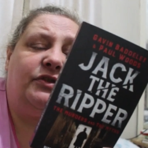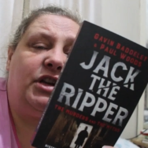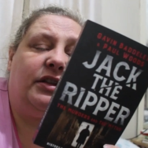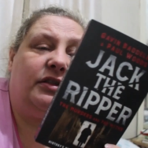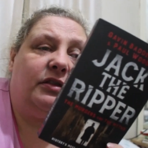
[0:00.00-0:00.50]
of
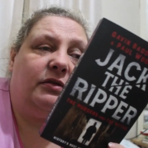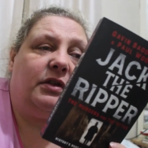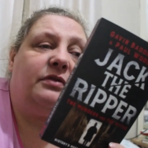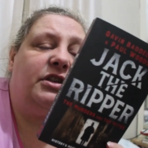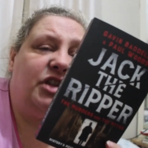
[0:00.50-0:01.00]
Jack
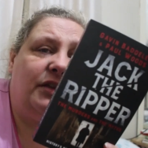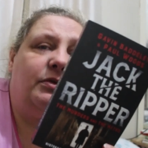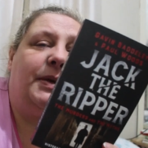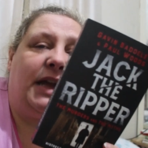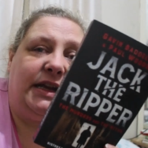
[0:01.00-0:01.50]
the, the Jack the
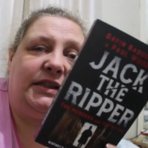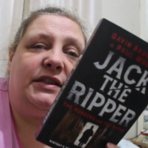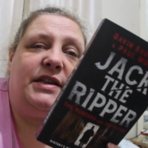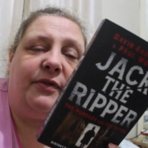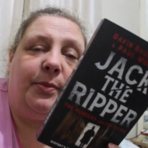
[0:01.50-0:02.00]
Ripper case
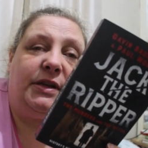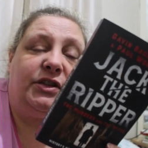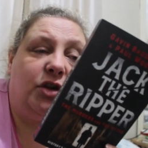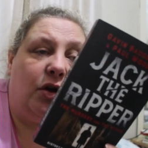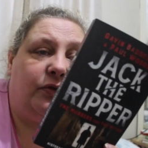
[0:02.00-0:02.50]
has never been
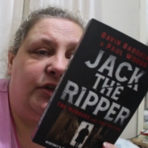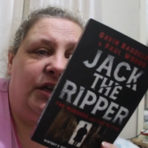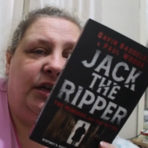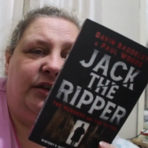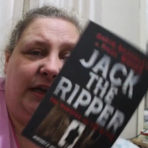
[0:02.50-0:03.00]
solved.
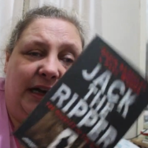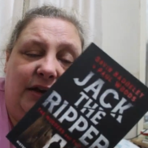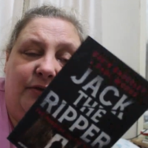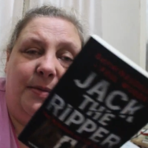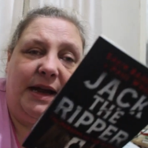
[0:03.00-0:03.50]
The
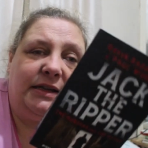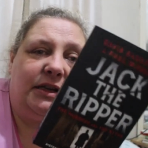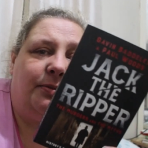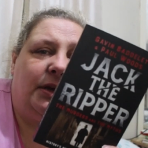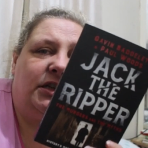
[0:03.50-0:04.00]
killer remains
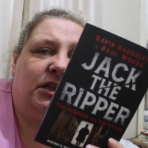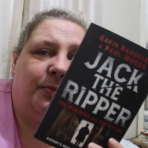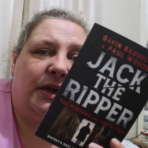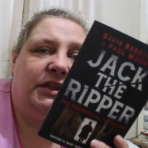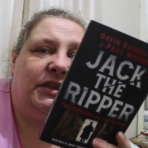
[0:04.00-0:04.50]
a
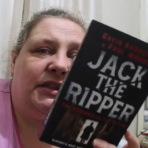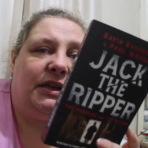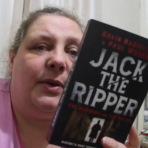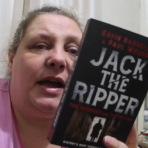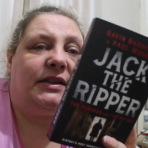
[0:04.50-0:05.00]
blood-spattered
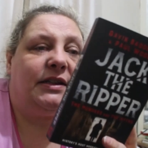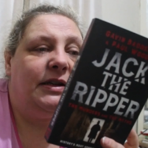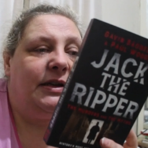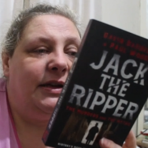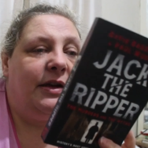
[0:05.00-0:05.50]
silhouette,
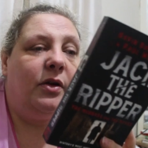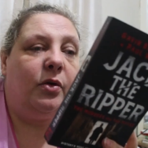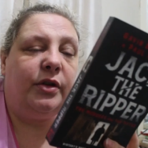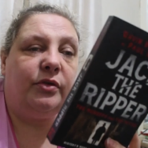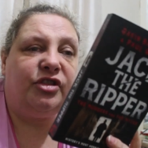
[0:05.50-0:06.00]

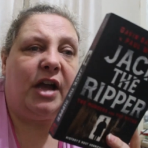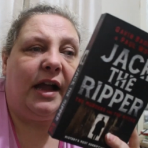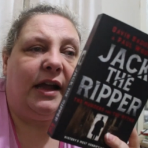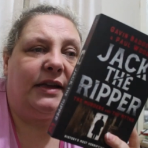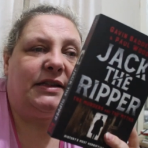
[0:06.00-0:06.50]
although
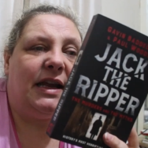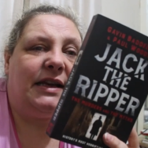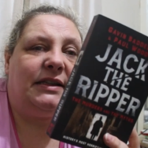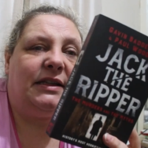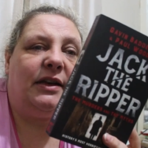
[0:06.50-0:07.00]
Jack as an
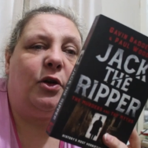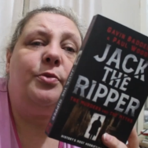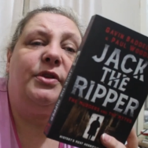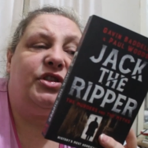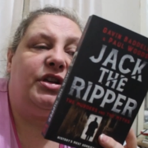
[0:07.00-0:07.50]
entity
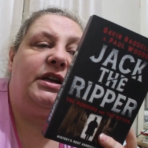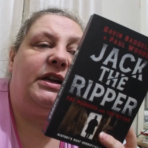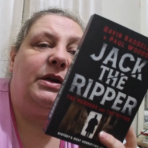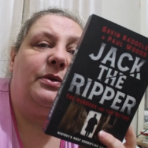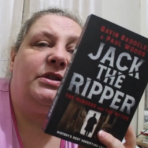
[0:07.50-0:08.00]
almost
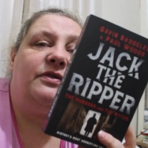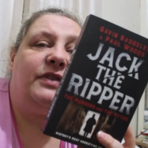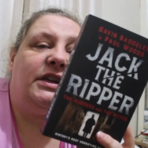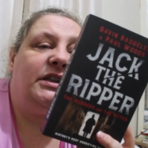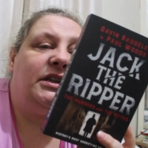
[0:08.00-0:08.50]
certainly was
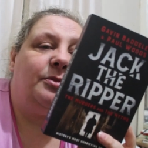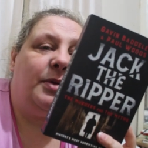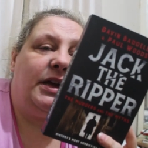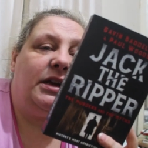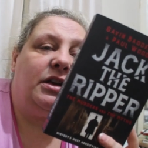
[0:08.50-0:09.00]
invented
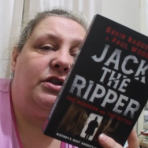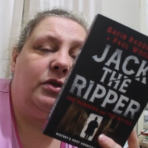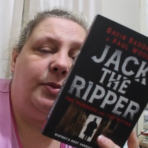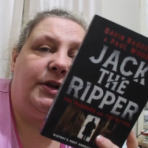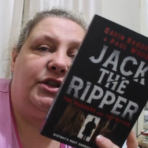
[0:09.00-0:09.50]
by an
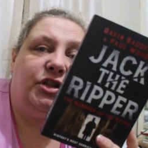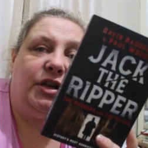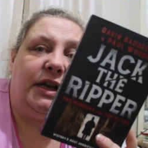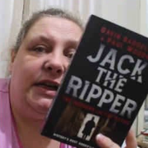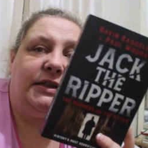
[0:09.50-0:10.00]
unscrupulous
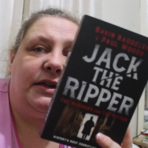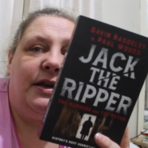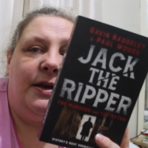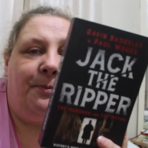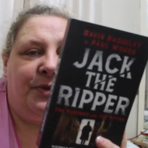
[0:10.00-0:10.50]
journalist
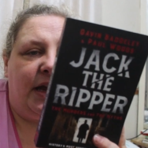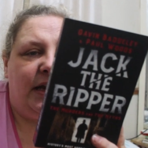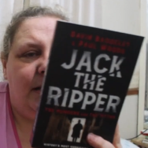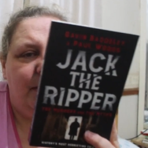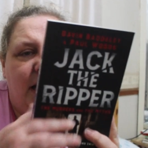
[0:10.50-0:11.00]

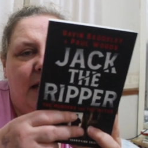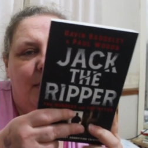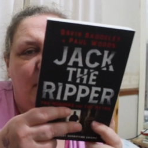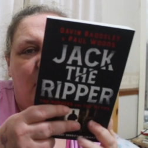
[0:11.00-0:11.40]
and he became an